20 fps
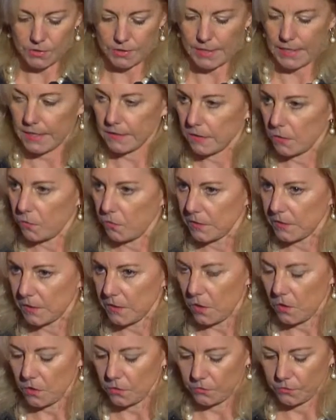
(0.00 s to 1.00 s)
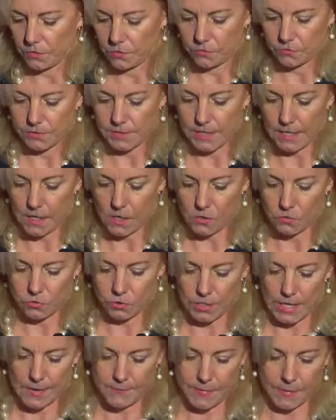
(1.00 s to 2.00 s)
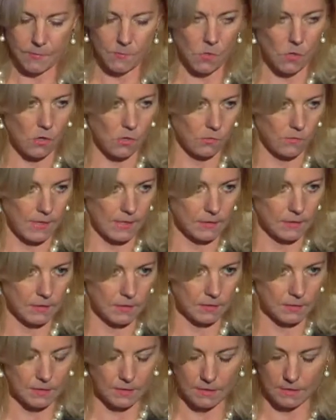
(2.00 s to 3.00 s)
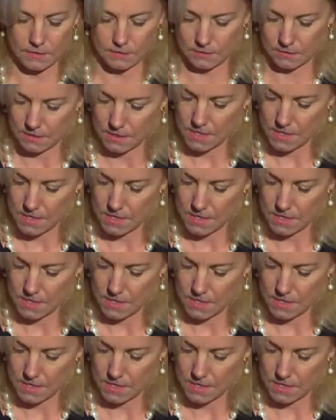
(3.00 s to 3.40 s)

It has a Ritz-Carlton hotel, shopping mall, residencies.